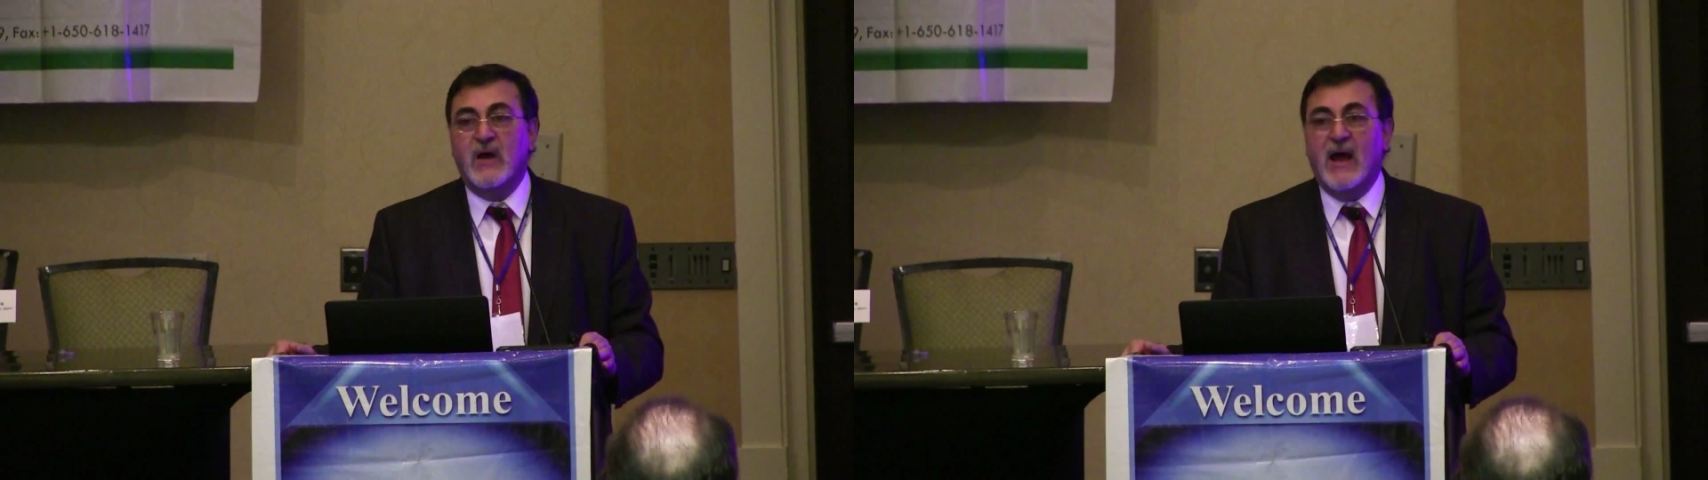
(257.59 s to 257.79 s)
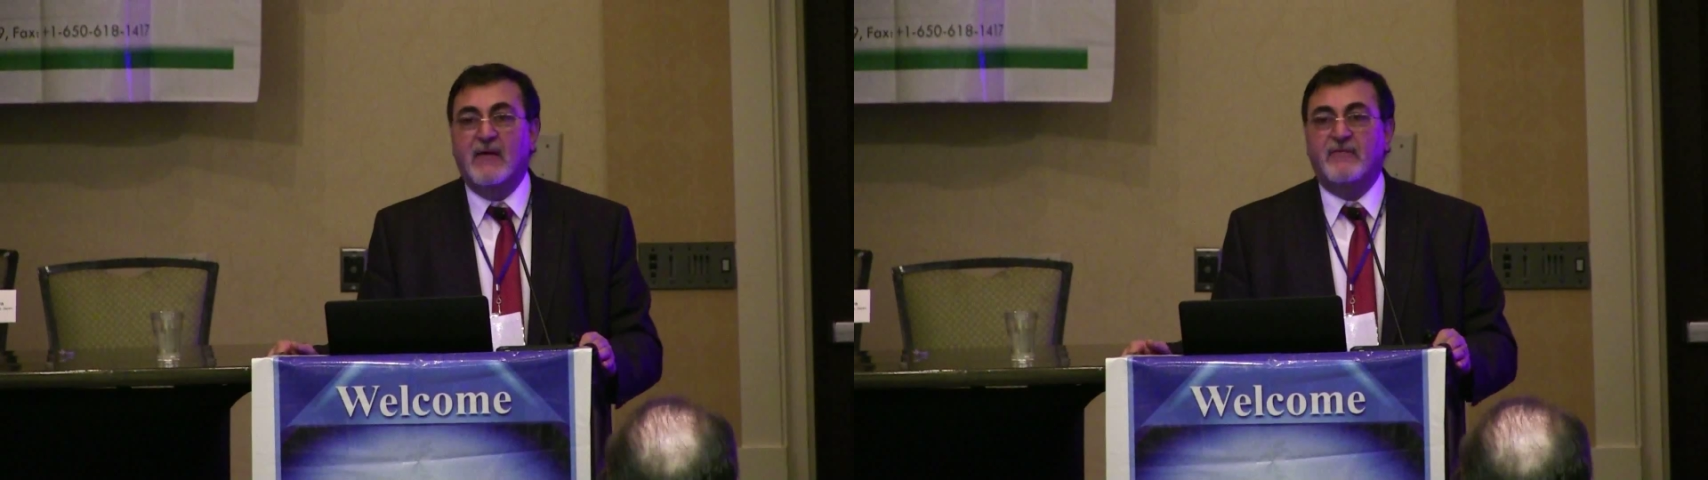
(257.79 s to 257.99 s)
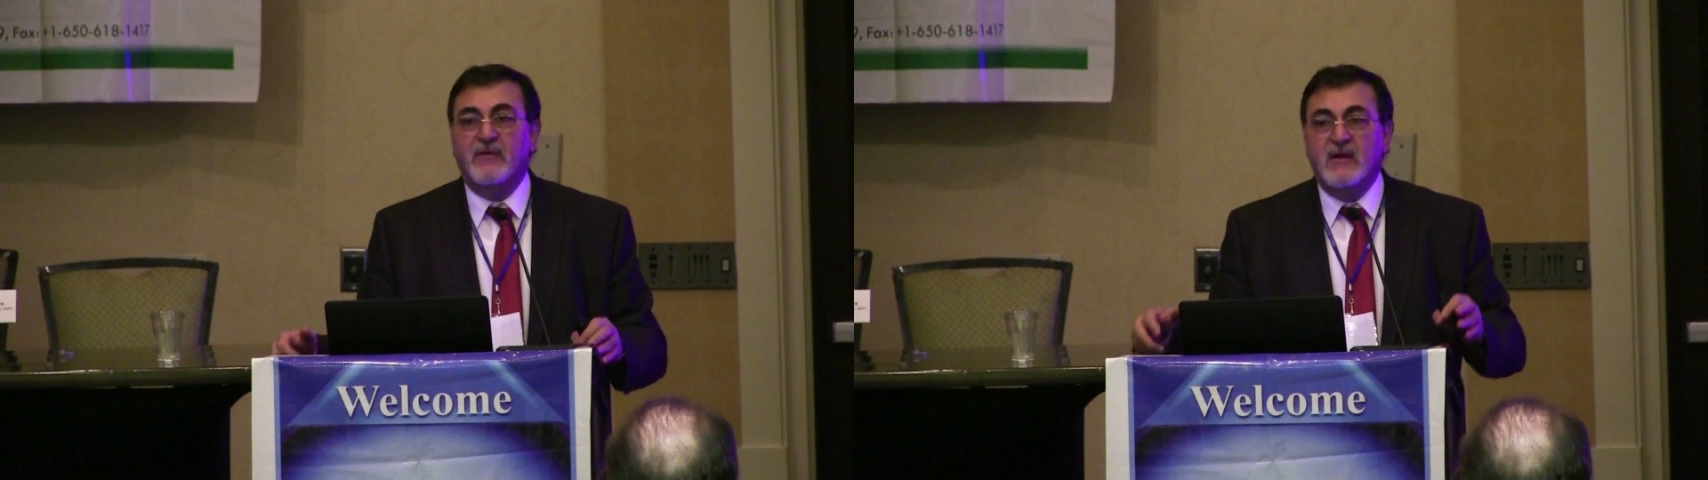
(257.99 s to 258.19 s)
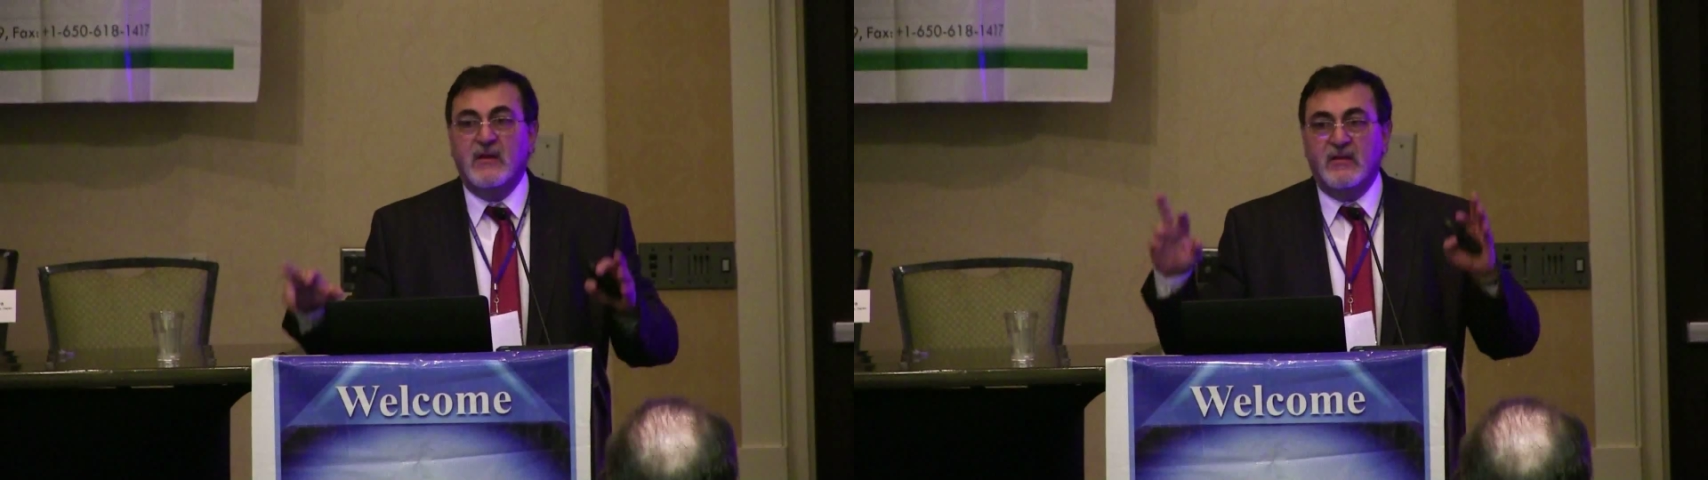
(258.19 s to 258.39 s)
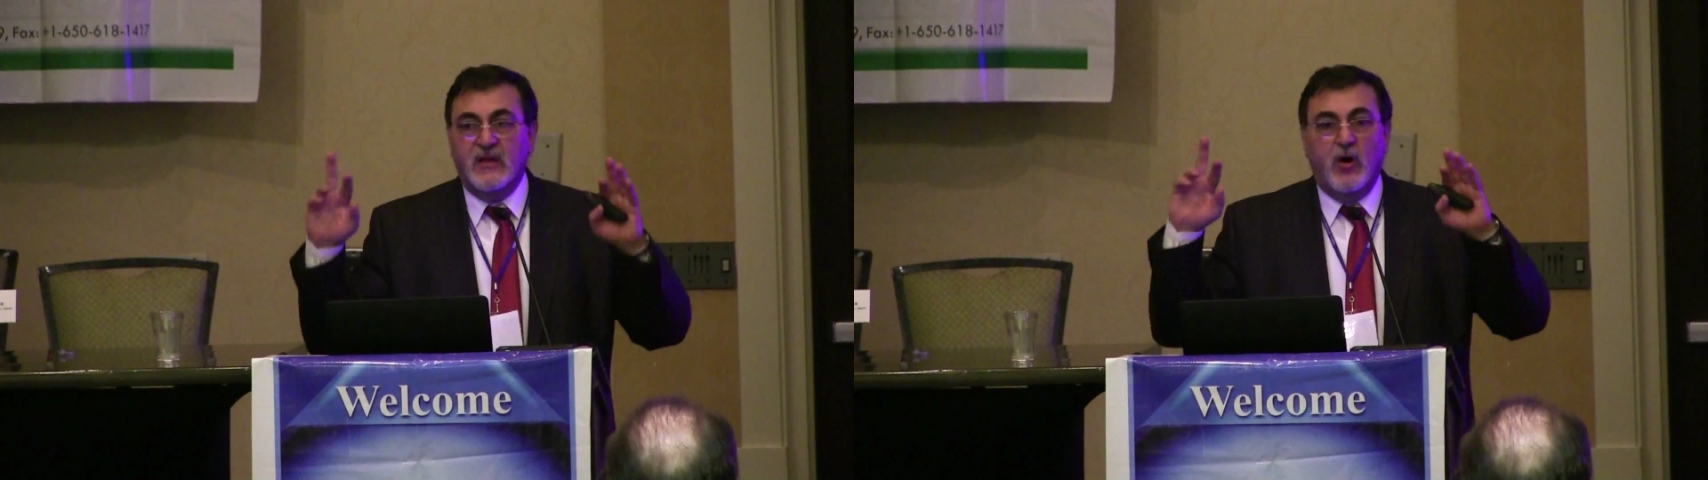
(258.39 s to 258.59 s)
have
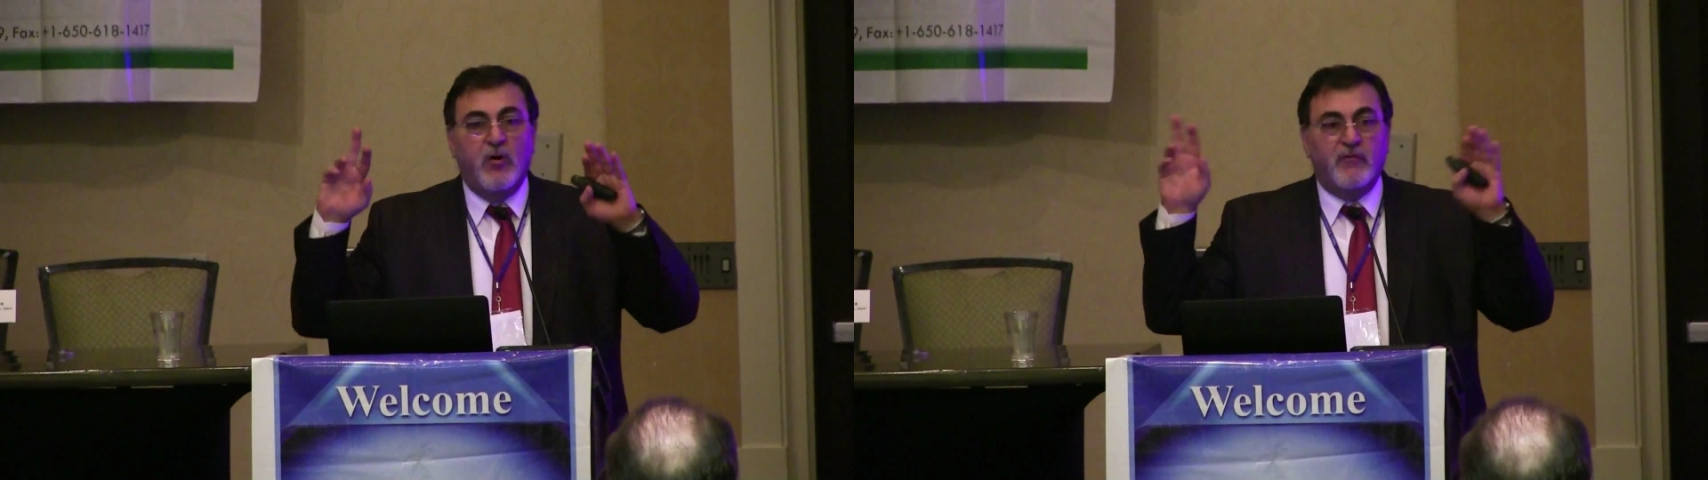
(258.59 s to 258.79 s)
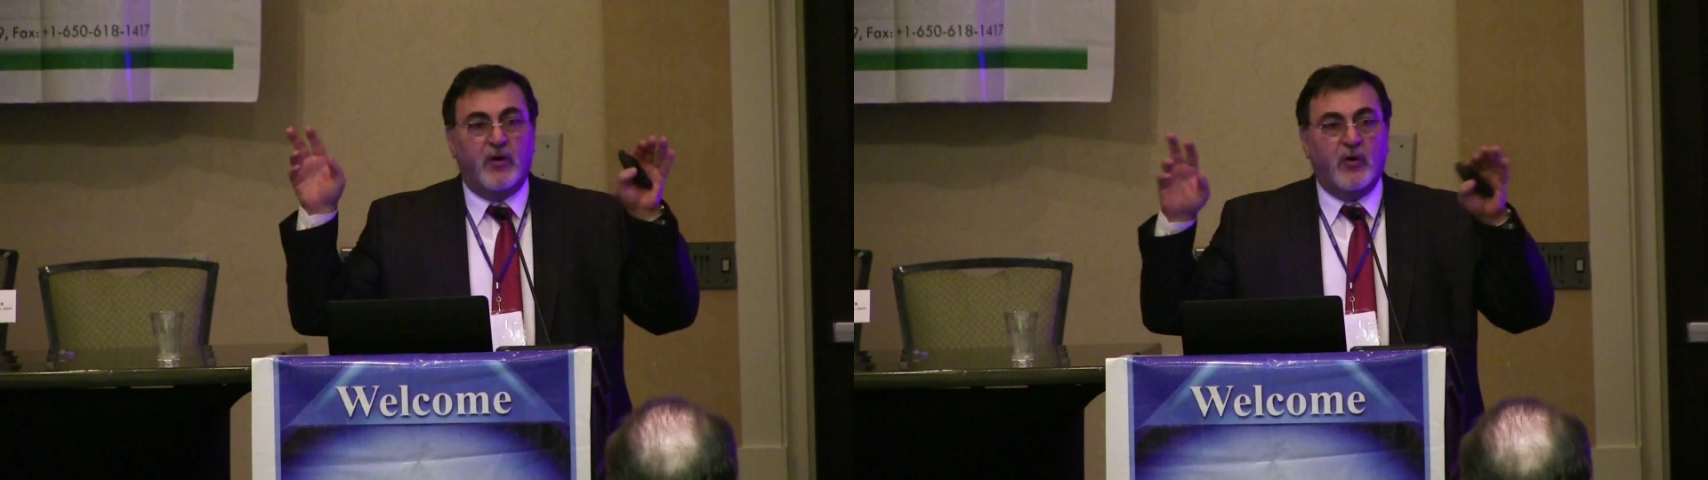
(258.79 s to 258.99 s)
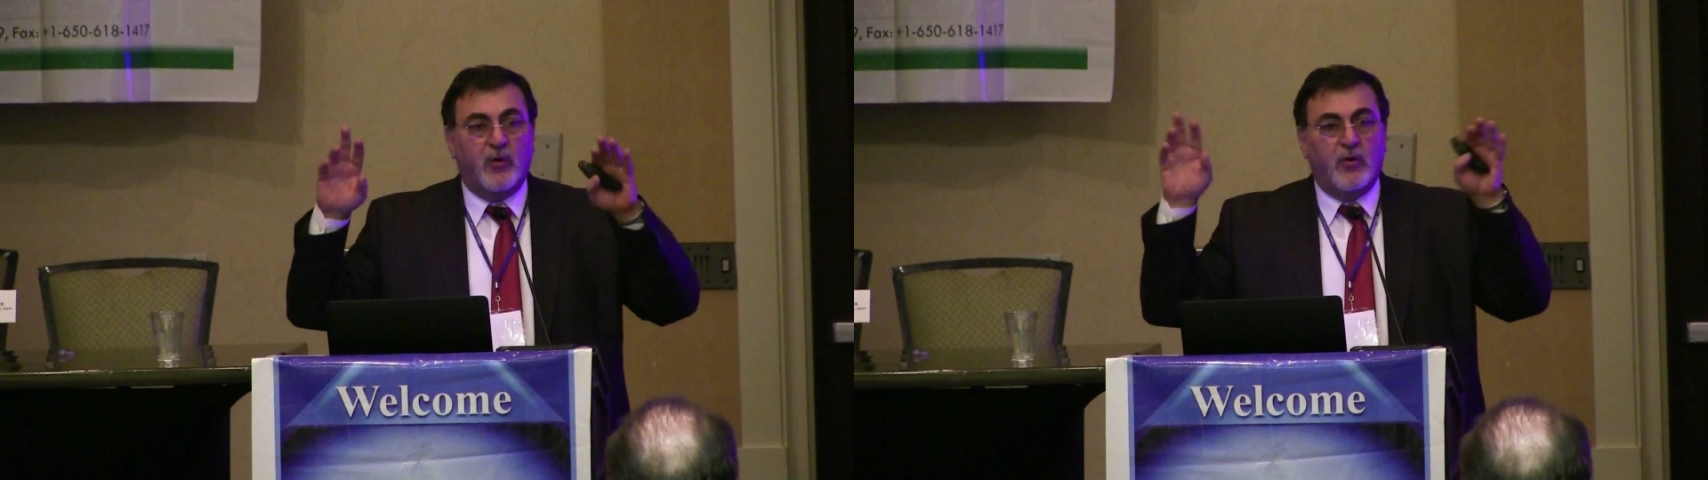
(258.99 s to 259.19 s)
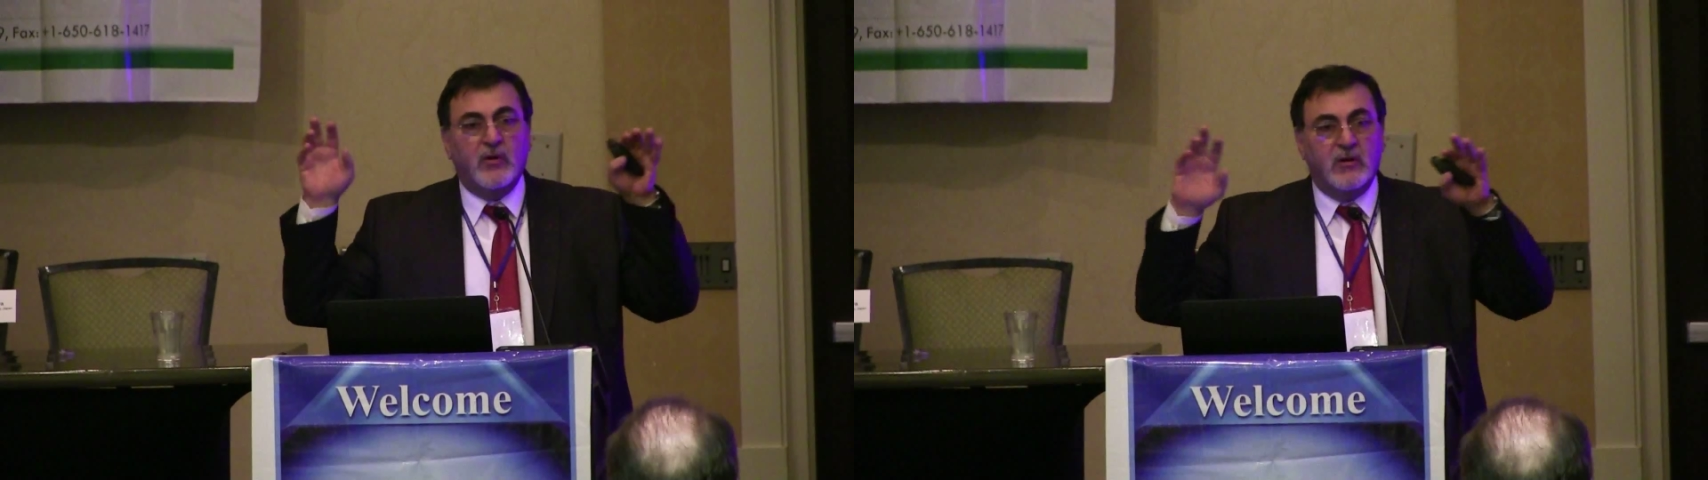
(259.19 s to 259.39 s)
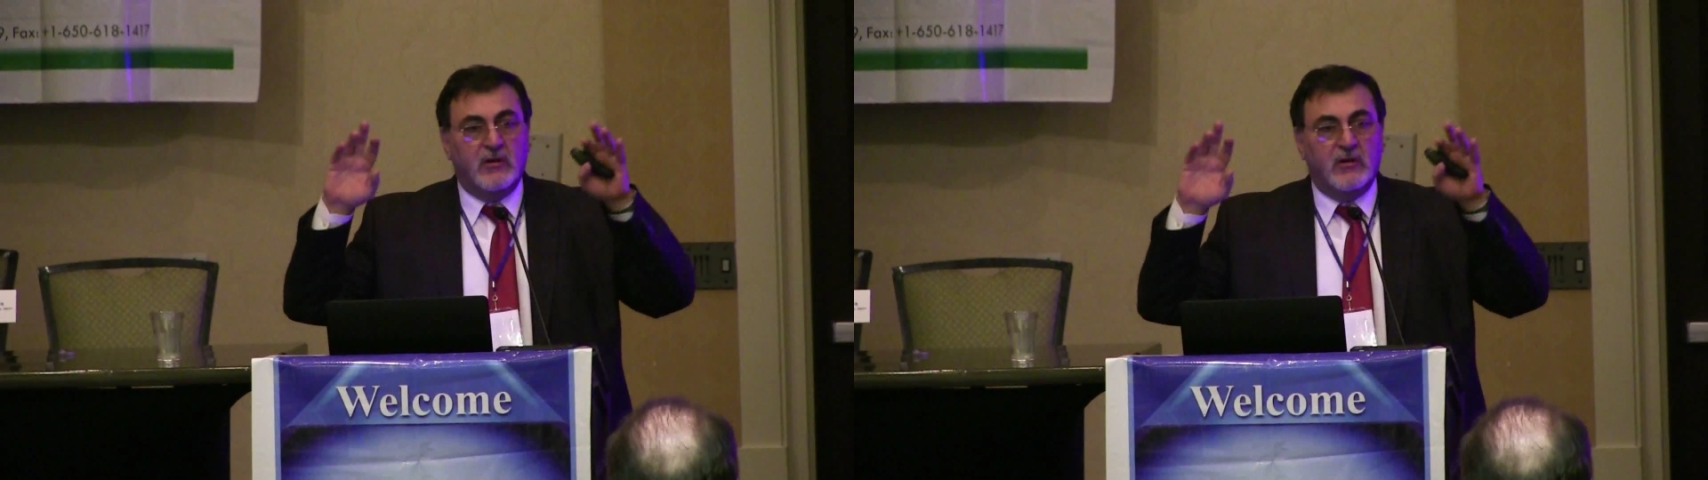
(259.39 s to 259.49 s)
the overall